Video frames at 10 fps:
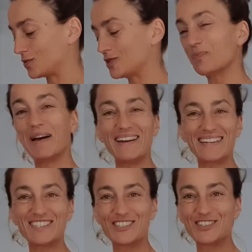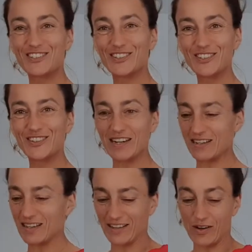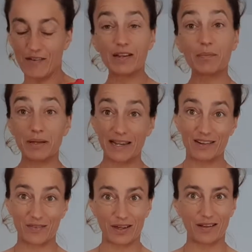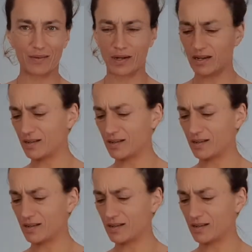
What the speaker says: bite into, and you're having a plate of it, right?